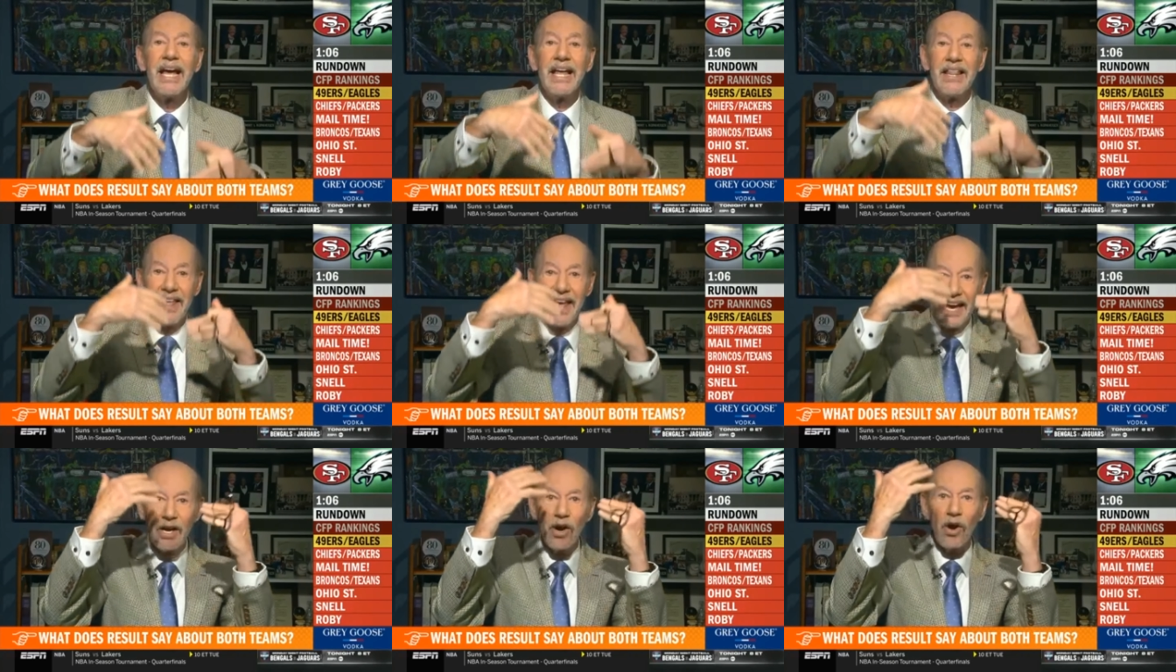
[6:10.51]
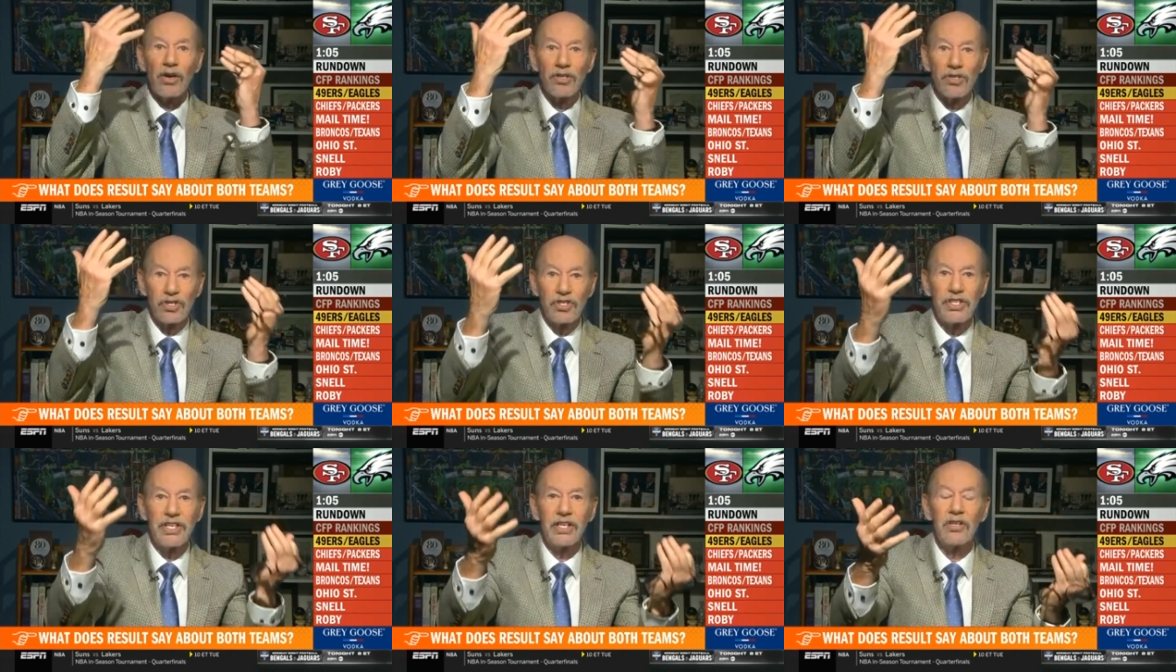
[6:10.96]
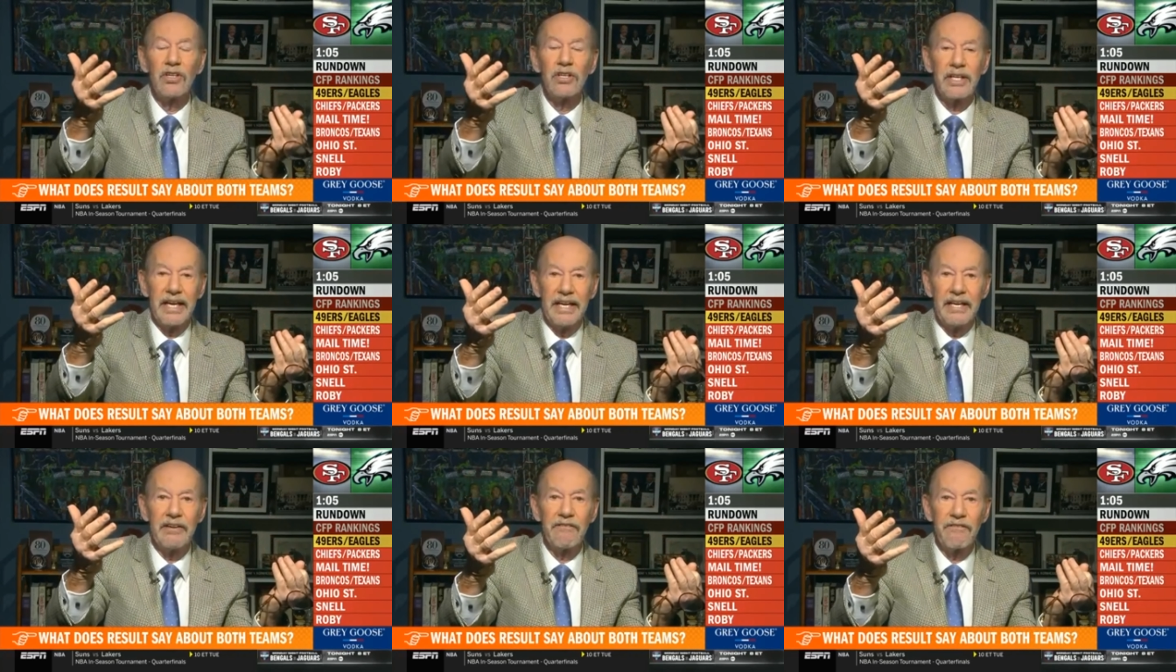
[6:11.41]
They are still
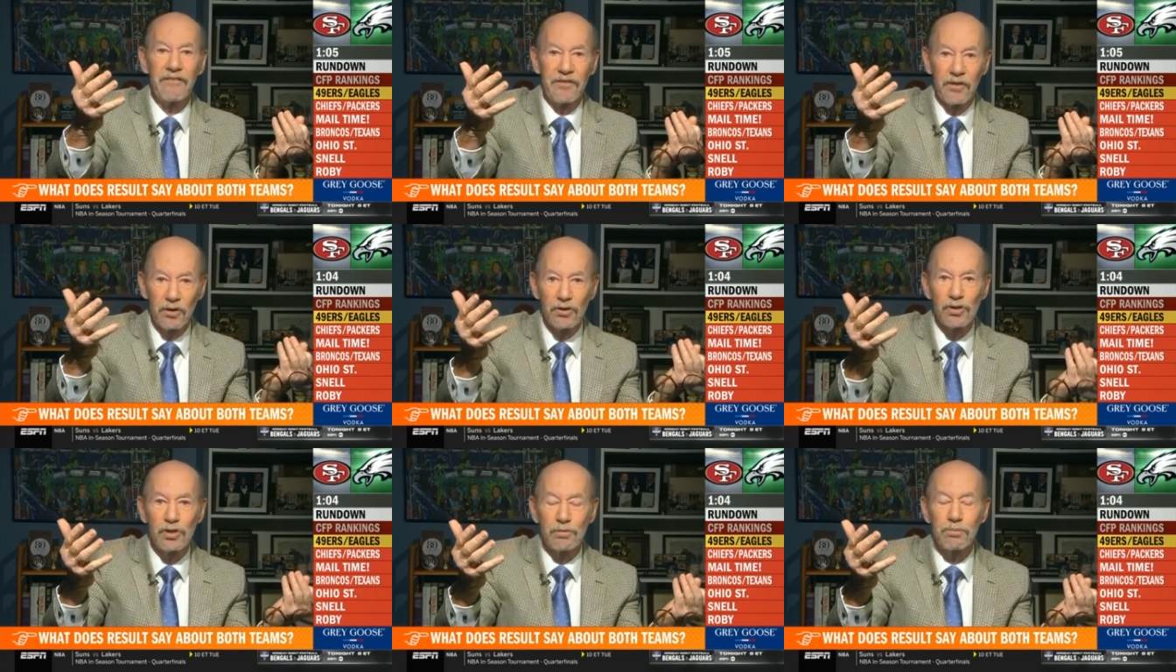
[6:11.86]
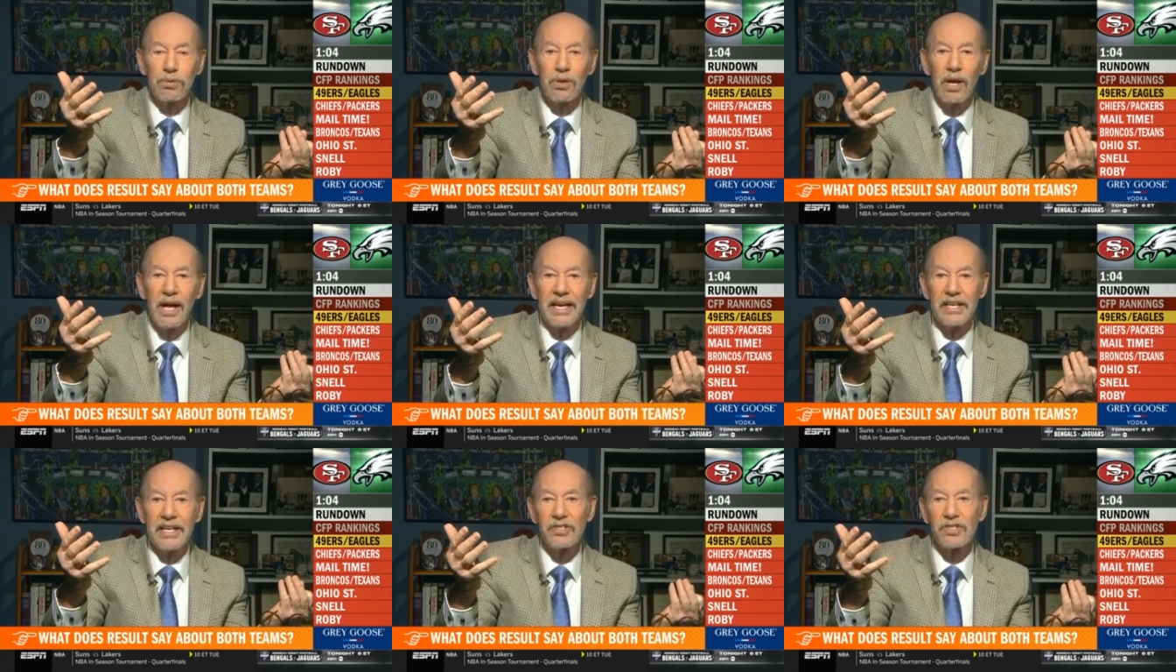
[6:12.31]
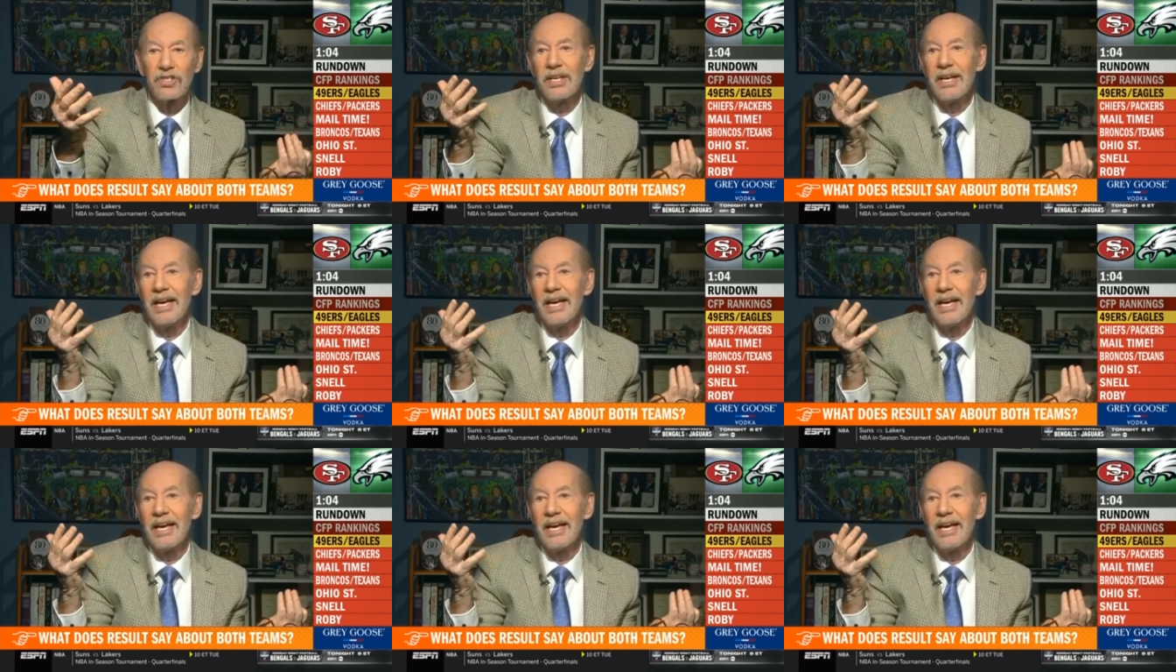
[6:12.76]
in first place.